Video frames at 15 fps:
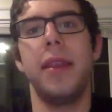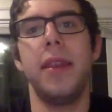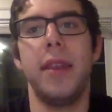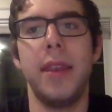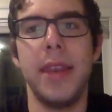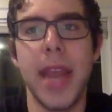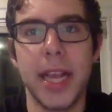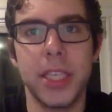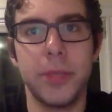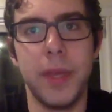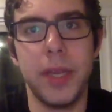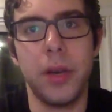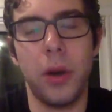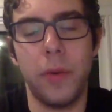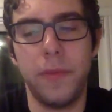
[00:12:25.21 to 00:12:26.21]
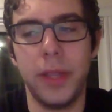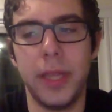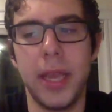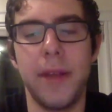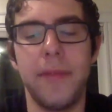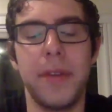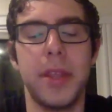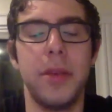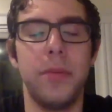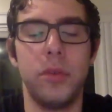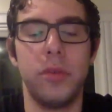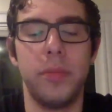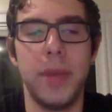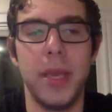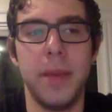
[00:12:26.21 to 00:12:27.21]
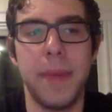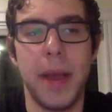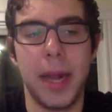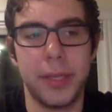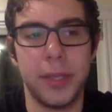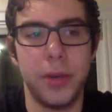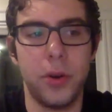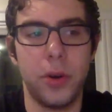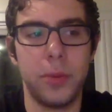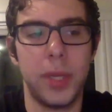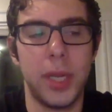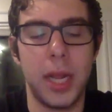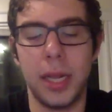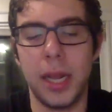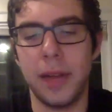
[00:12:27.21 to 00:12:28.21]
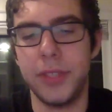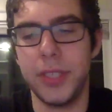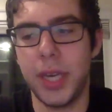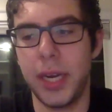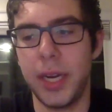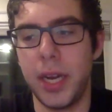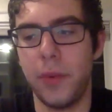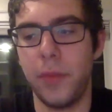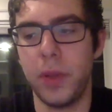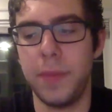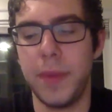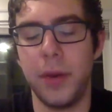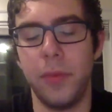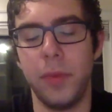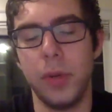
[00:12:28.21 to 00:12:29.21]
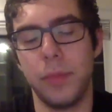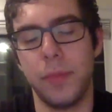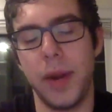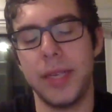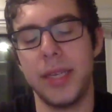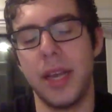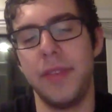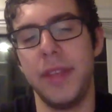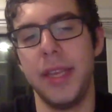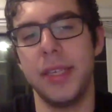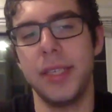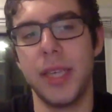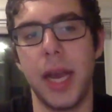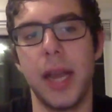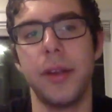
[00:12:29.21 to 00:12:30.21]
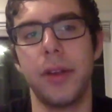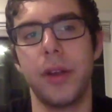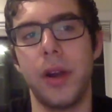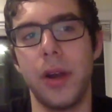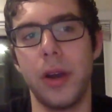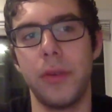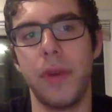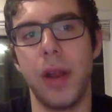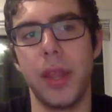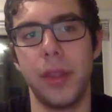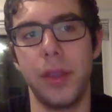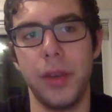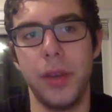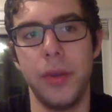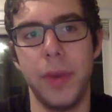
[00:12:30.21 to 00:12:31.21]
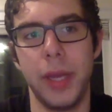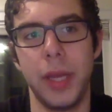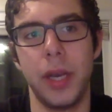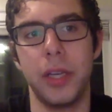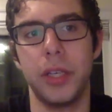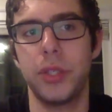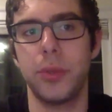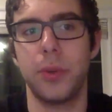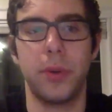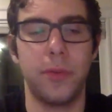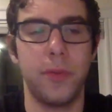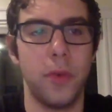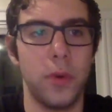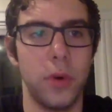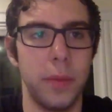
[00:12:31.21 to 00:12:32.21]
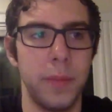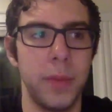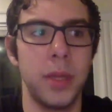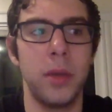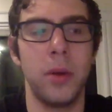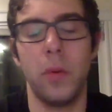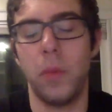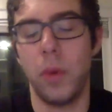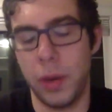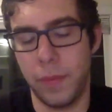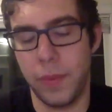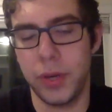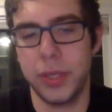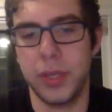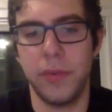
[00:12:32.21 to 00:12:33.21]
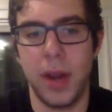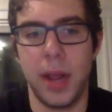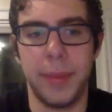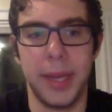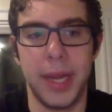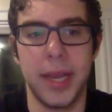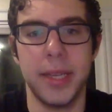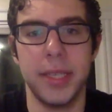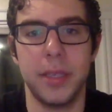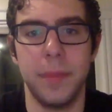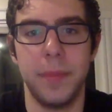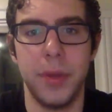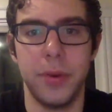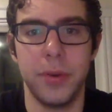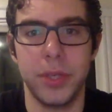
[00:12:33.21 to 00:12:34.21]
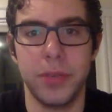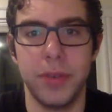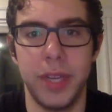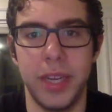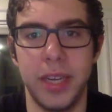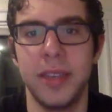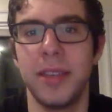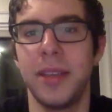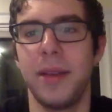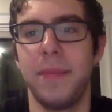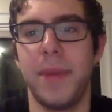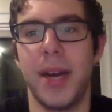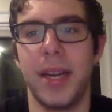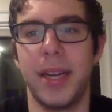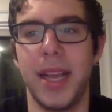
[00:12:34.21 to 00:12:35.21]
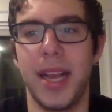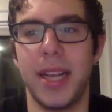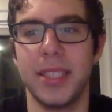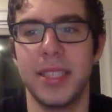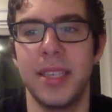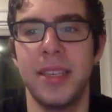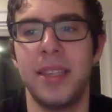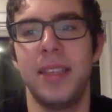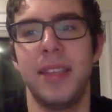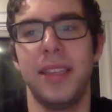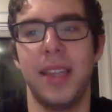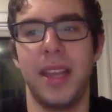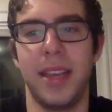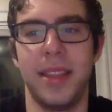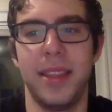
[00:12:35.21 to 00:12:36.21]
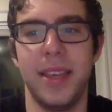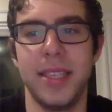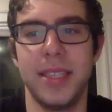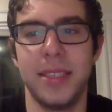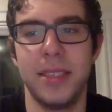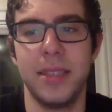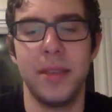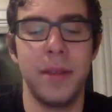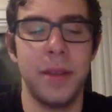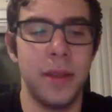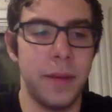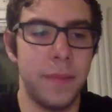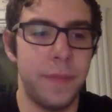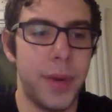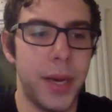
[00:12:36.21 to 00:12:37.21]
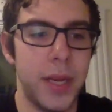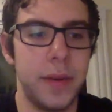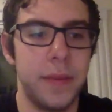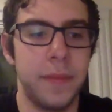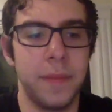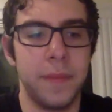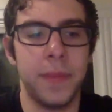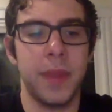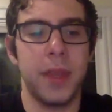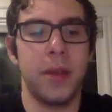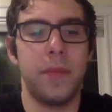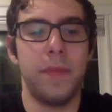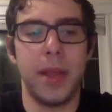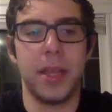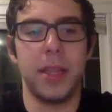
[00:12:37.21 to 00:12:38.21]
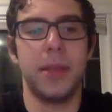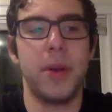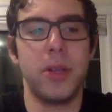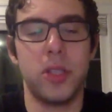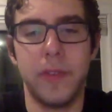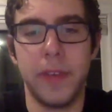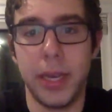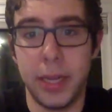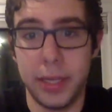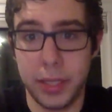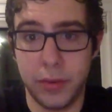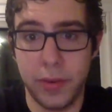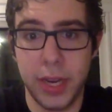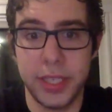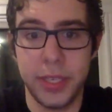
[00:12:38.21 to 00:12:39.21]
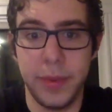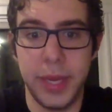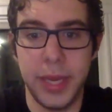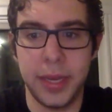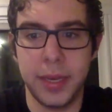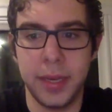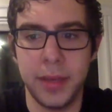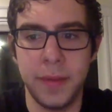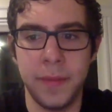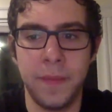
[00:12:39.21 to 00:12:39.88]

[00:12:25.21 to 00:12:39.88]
Next week, hopefully everything will be back to normal. I'll have Johnny on with me and we will break down the entire card rather than doing a short form, one person rambling at his computer screen podcast like this. But making the most of it. It's a crazy week.